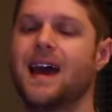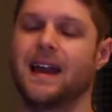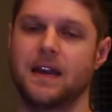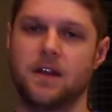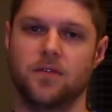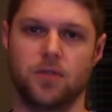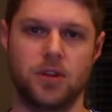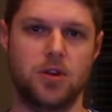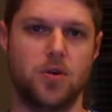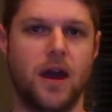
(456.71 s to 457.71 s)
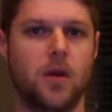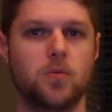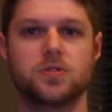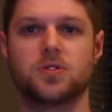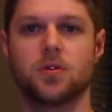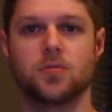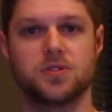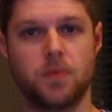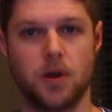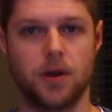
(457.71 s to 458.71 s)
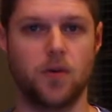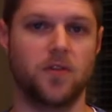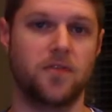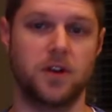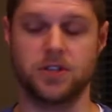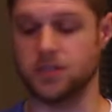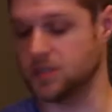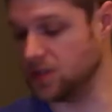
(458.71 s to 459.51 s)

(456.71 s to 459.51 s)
and I never really knew how it was going to respond or function.